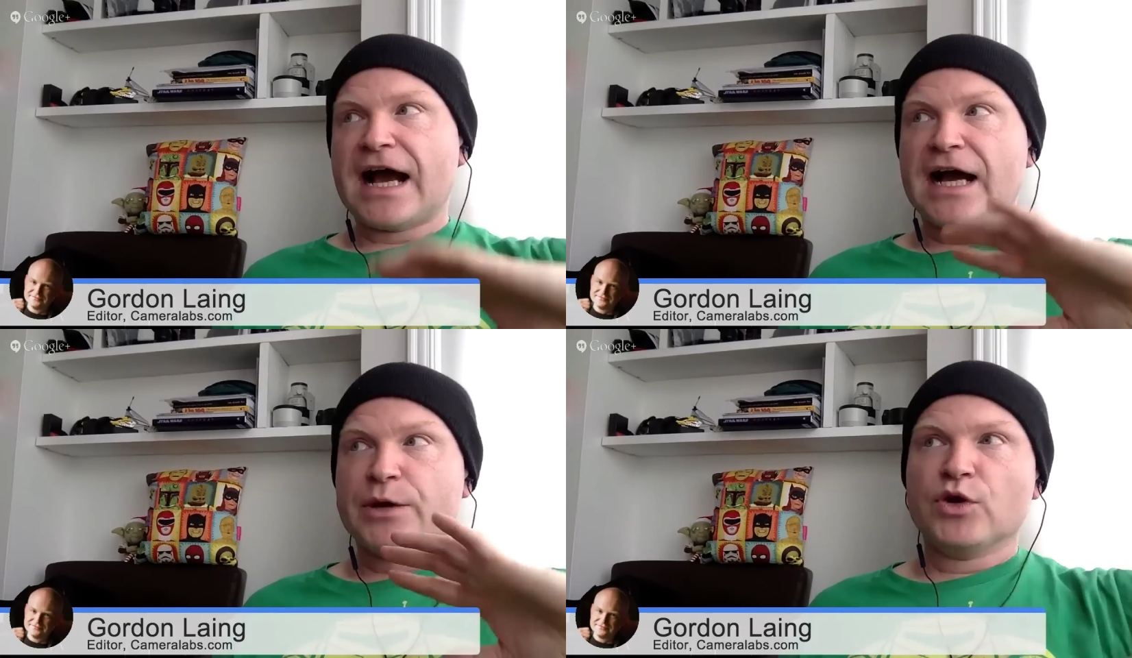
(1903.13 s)

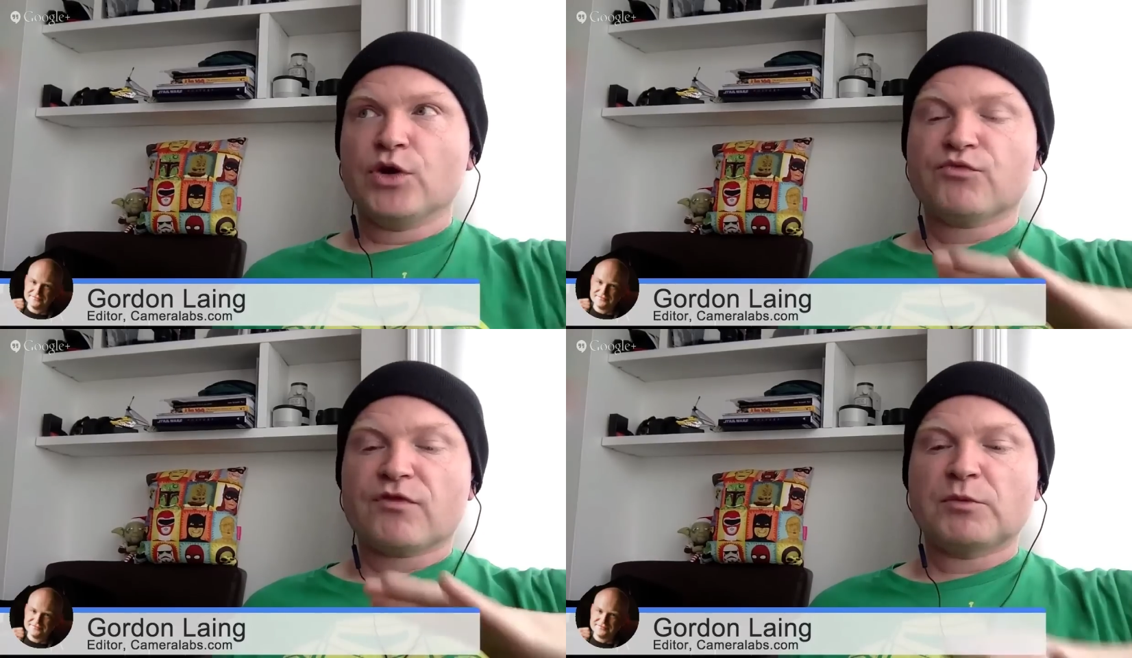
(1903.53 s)
Speaker 1: I
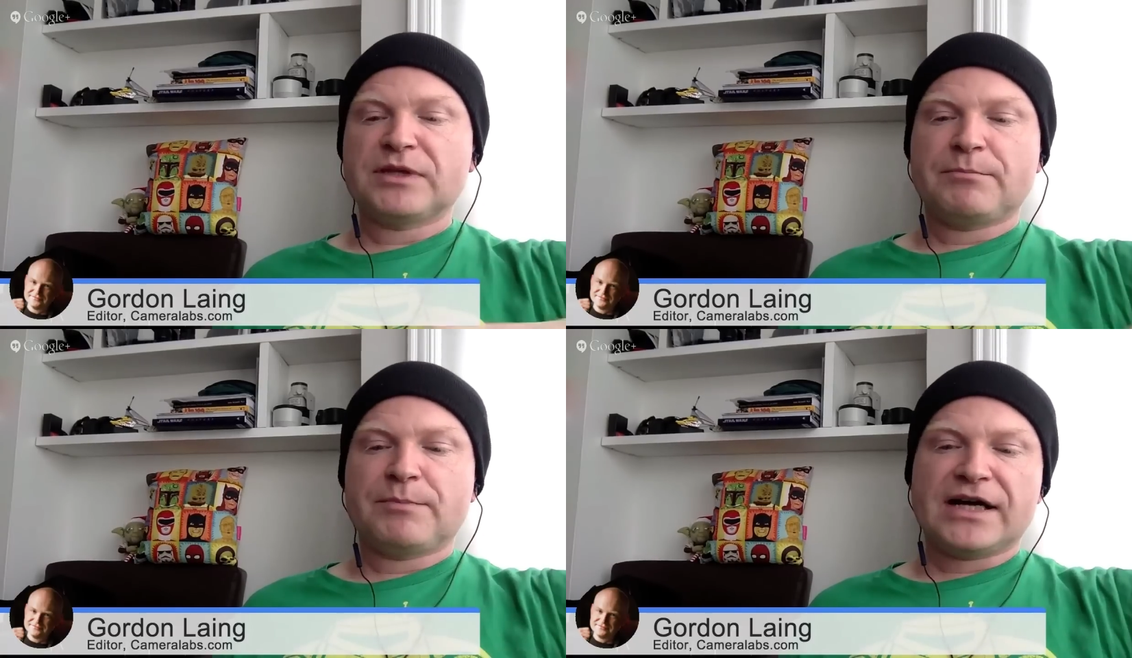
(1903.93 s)
will
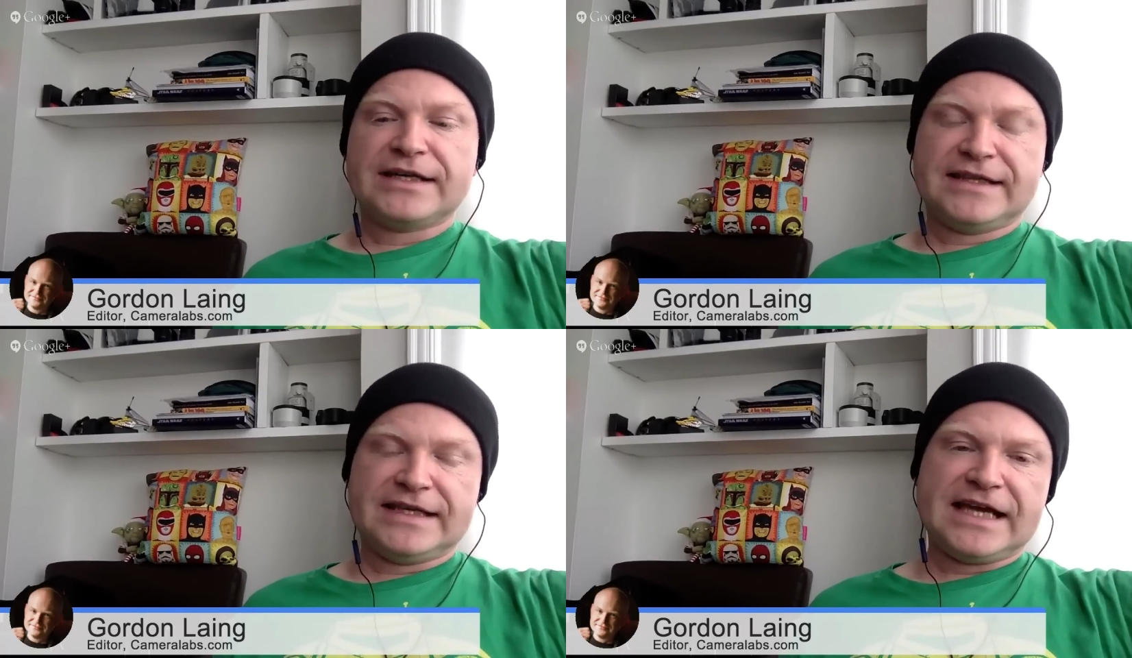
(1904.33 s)
probably
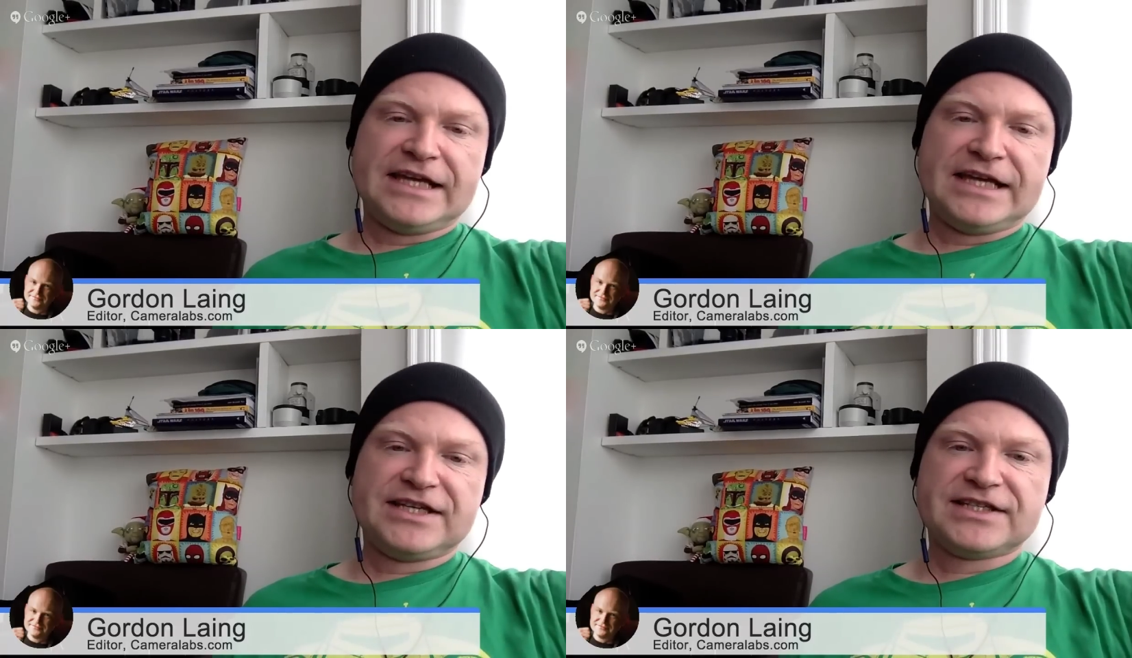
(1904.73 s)
buy the
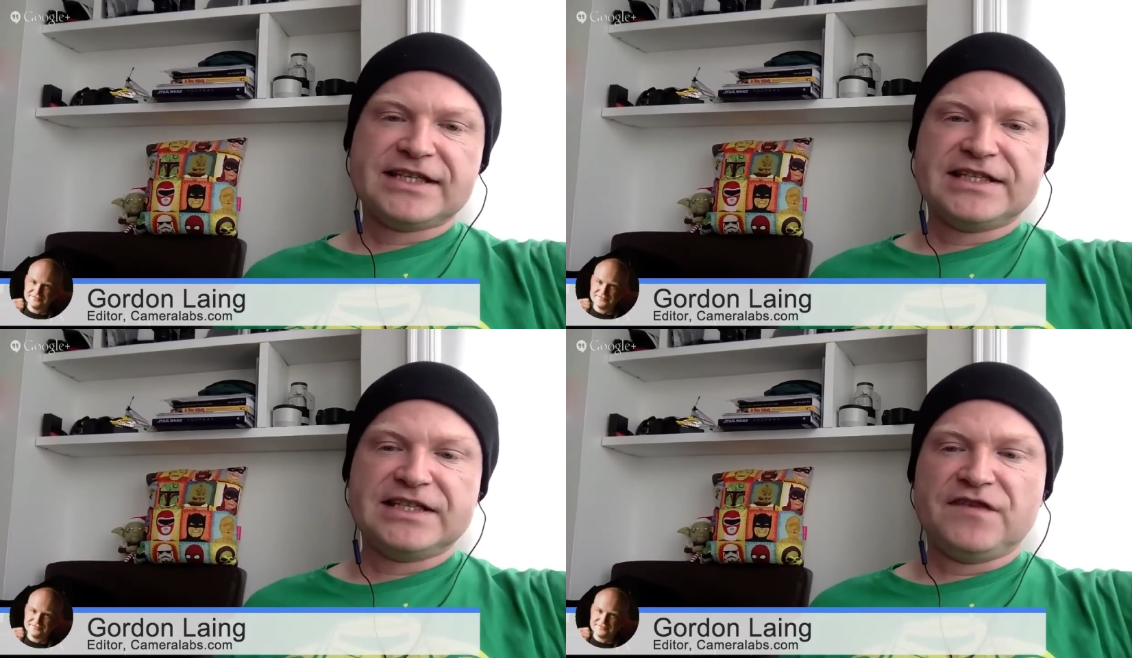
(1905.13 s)

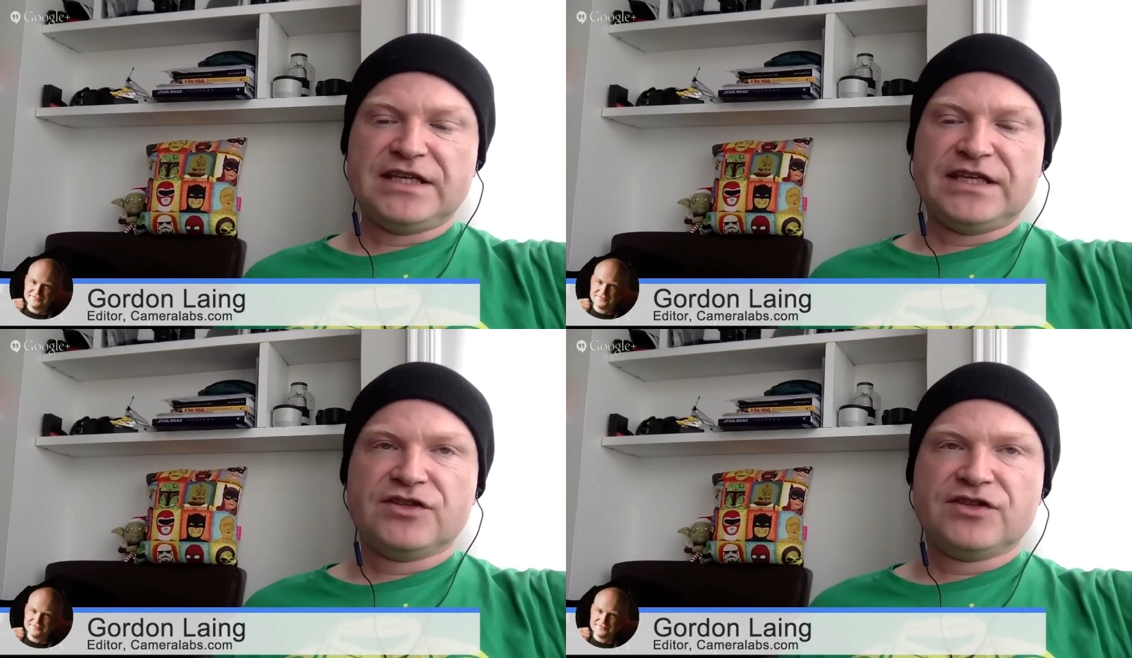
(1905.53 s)
HX90V,